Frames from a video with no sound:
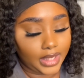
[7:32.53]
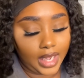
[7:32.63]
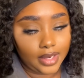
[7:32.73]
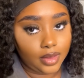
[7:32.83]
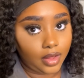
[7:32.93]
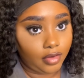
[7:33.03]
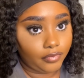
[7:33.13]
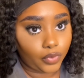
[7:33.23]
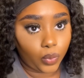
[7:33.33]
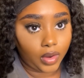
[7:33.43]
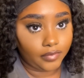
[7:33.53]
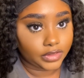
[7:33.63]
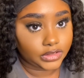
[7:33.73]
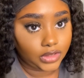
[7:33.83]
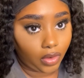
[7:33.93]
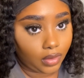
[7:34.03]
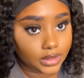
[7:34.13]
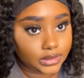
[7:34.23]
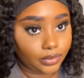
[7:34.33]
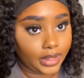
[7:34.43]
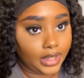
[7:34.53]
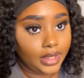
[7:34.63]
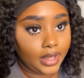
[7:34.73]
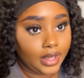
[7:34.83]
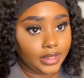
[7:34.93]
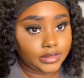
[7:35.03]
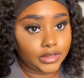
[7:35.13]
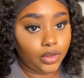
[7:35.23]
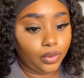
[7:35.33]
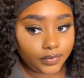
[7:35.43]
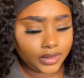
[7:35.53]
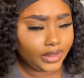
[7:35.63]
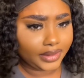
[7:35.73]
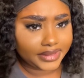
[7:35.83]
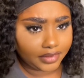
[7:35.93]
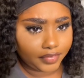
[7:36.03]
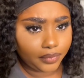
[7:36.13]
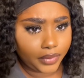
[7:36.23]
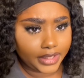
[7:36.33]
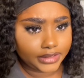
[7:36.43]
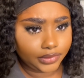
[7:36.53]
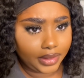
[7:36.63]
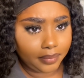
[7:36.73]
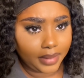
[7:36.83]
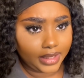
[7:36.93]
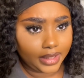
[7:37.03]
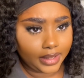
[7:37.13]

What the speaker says: I love guava sauce. Okay, so there are different ways you can make it.